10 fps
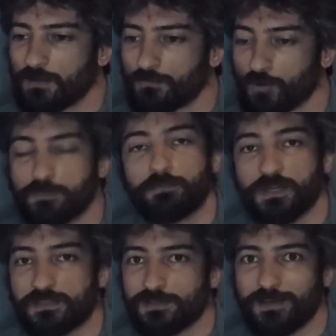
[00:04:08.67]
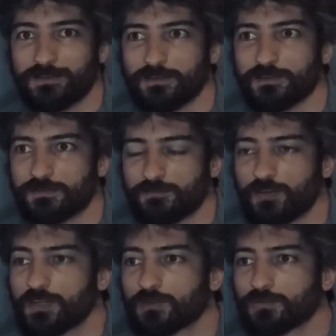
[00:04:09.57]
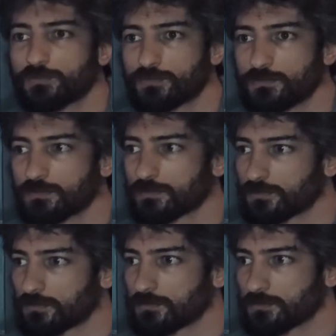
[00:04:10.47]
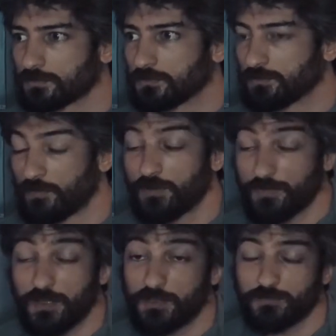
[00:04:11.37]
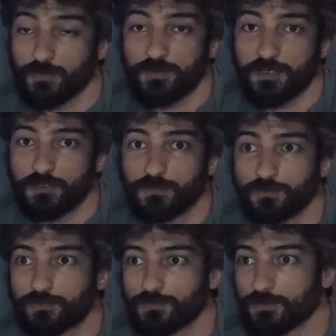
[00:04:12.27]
for me, Baselight is very good. Very good